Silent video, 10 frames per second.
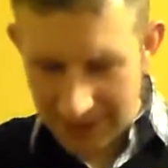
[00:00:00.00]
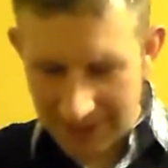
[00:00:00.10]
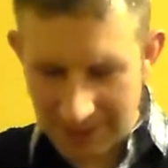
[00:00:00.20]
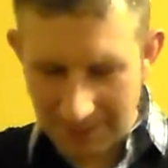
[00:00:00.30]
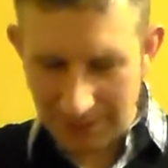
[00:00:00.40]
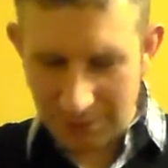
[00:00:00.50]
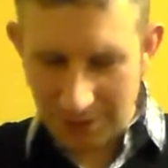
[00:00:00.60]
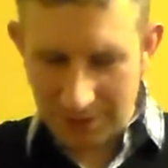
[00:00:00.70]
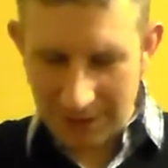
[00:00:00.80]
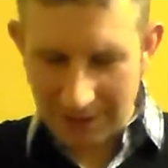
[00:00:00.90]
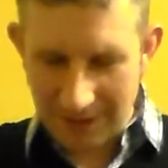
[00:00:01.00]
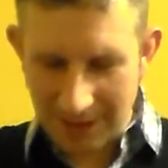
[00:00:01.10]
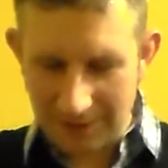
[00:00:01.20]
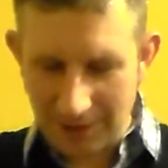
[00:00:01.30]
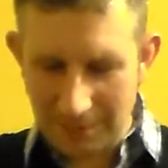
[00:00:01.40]
think it's coming through slowly
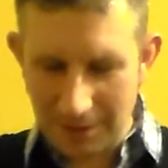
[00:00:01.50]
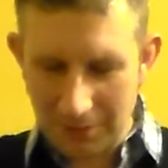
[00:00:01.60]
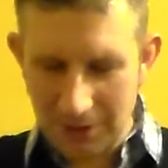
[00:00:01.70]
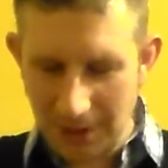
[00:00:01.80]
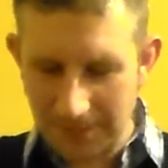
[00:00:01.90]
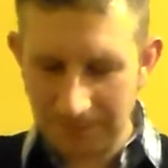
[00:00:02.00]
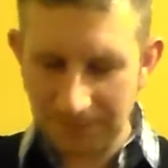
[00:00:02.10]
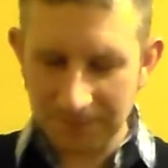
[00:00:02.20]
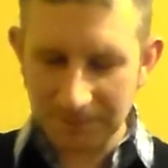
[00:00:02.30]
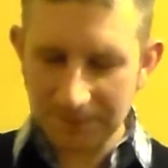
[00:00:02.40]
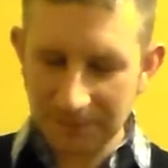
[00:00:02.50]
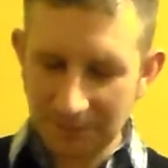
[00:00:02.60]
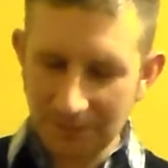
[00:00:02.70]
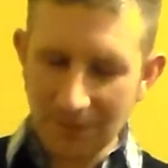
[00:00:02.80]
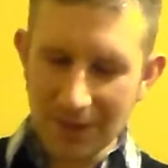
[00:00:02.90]
now. It's very muted.
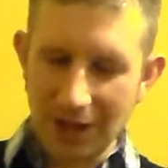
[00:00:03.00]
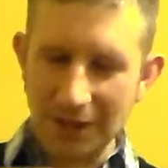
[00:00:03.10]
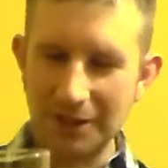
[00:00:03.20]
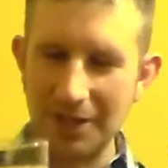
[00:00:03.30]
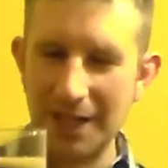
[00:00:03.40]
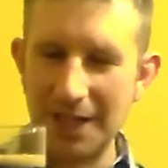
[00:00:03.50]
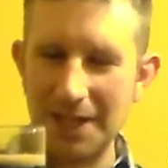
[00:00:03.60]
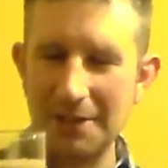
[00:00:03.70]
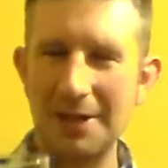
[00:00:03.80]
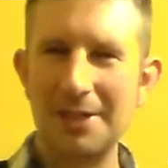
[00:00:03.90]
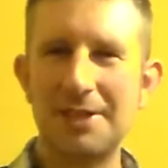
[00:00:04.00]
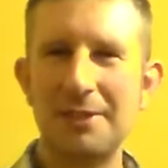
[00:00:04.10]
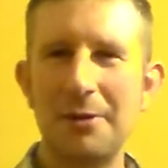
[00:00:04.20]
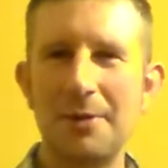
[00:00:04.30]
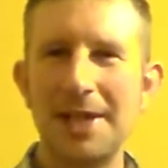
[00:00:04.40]
I'm going to dig in anyway and
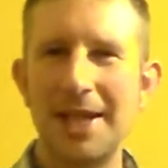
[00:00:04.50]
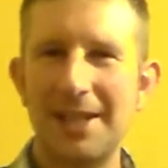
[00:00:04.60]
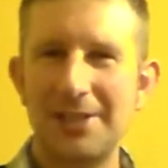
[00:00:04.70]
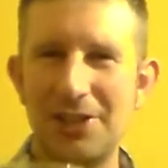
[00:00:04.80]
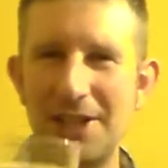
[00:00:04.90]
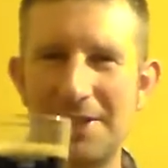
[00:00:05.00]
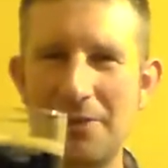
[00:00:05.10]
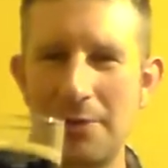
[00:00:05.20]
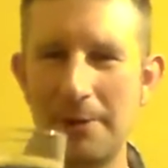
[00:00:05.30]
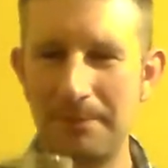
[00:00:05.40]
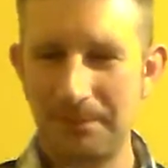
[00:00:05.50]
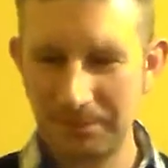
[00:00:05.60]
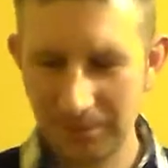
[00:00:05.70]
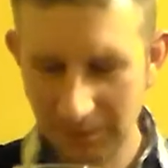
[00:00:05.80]
see what we get. Cheers, everyone.